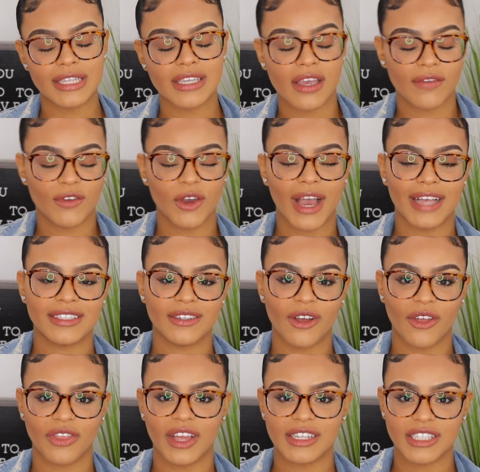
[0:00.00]
to give you guys an
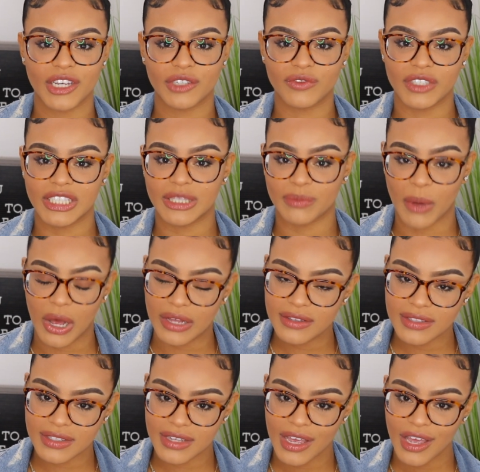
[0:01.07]
authentic
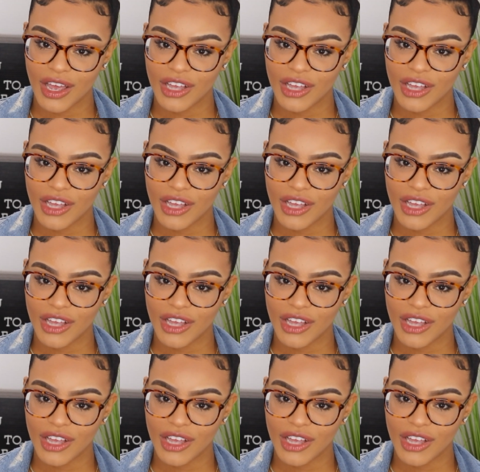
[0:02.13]
response.